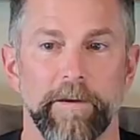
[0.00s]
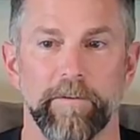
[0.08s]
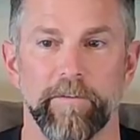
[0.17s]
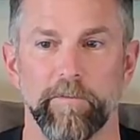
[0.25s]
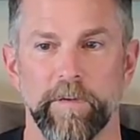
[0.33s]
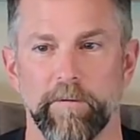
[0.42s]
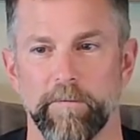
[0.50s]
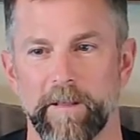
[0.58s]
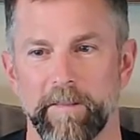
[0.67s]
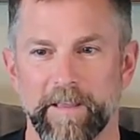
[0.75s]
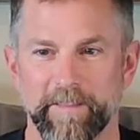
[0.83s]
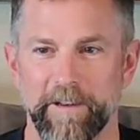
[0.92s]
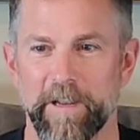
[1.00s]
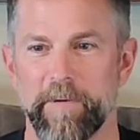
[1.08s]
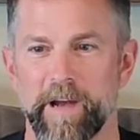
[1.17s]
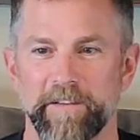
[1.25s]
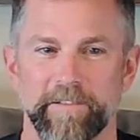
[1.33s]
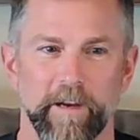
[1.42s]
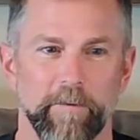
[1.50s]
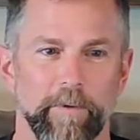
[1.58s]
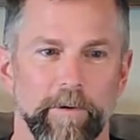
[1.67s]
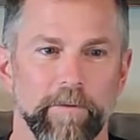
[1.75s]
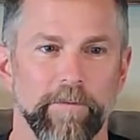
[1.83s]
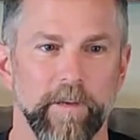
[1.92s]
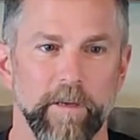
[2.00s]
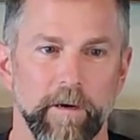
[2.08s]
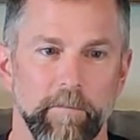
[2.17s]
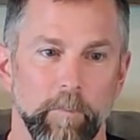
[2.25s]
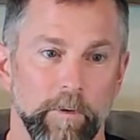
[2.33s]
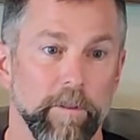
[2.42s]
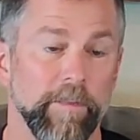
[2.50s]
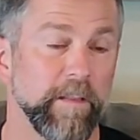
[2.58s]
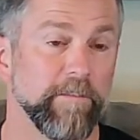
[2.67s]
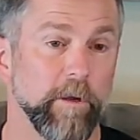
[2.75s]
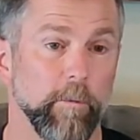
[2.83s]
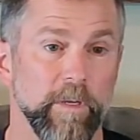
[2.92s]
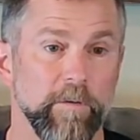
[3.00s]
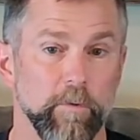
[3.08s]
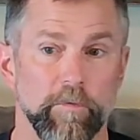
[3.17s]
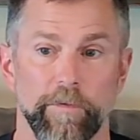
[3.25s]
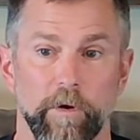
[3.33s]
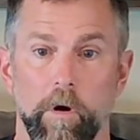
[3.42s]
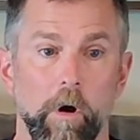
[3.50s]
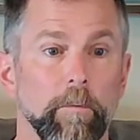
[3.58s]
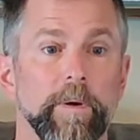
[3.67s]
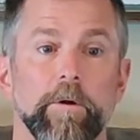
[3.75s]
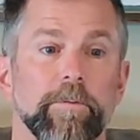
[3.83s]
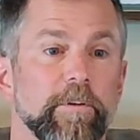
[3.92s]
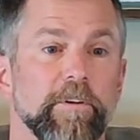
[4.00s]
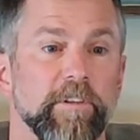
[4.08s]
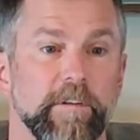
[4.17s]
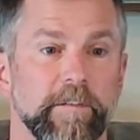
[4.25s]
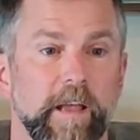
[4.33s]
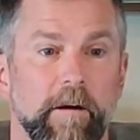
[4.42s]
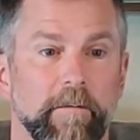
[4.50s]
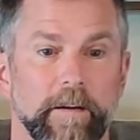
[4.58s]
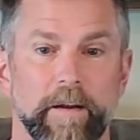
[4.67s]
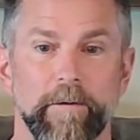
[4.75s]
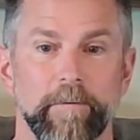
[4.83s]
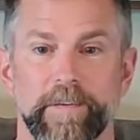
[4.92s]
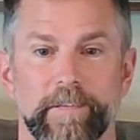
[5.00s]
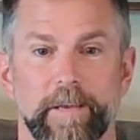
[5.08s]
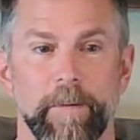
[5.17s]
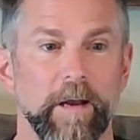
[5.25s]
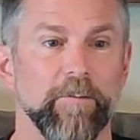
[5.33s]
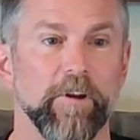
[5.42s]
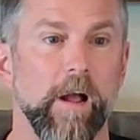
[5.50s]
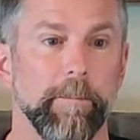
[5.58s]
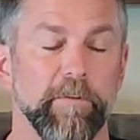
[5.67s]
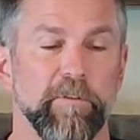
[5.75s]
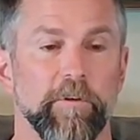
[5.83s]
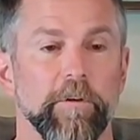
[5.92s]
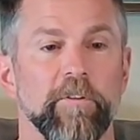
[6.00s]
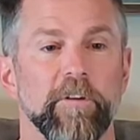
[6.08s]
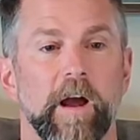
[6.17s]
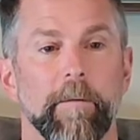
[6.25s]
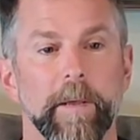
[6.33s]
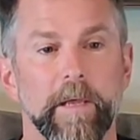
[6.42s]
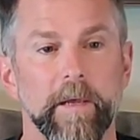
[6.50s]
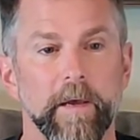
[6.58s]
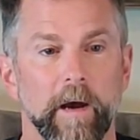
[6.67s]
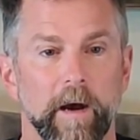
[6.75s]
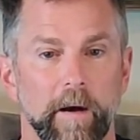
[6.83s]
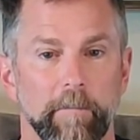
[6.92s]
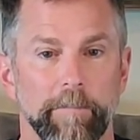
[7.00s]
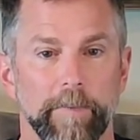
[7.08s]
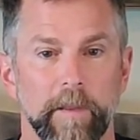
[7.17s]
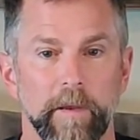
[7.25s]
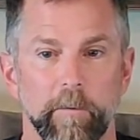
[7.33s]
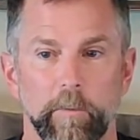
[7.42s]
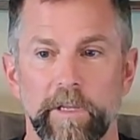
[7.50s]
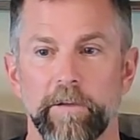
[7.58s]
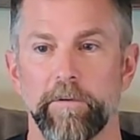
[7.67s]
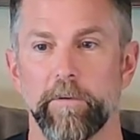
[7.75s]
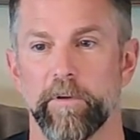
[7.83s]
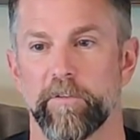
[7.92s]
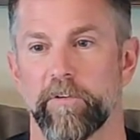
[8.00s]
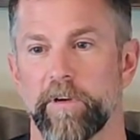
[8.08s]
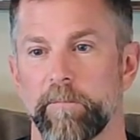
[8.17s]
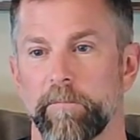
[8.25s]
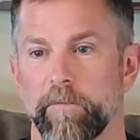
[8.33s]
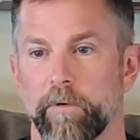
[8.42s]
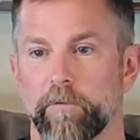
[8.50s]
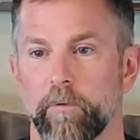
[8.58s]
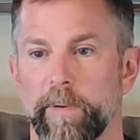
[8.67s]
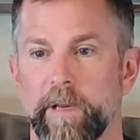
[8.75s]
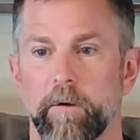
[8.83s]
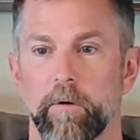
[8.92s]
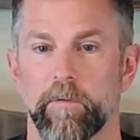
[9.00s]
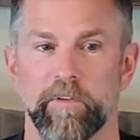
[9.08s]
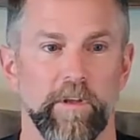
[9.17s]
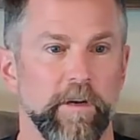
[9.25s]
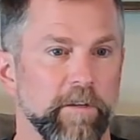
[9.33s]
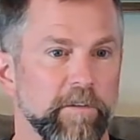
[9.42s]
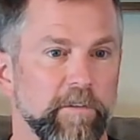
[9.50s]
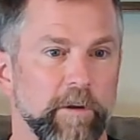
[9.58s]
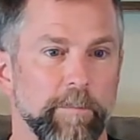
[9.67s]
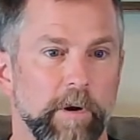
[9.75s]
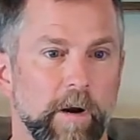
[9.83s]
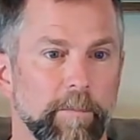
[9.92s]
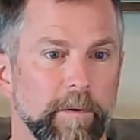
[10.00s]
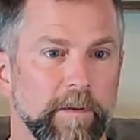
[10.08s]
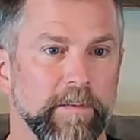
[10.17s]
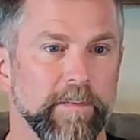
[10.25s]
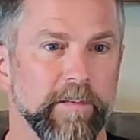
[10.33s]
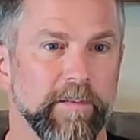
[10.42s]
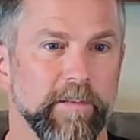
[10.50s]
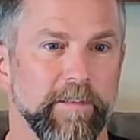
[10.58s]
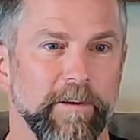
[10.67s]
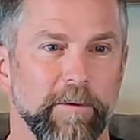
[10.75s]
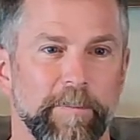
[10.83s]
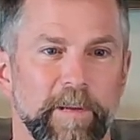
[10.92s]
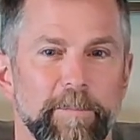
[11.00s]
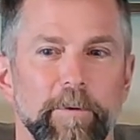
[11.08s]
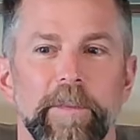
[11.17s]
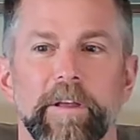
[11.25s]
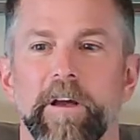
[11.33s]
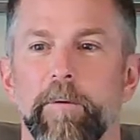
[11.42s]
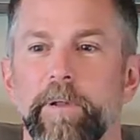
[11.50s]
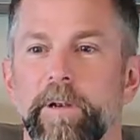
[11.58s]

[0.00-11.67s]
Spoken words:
there's, I like the name High Tech Realty. One of the things that we do for all realtors in town, and I always say my shop is your shop, we can do extreme virtual makeovers on existing properties. There are people that come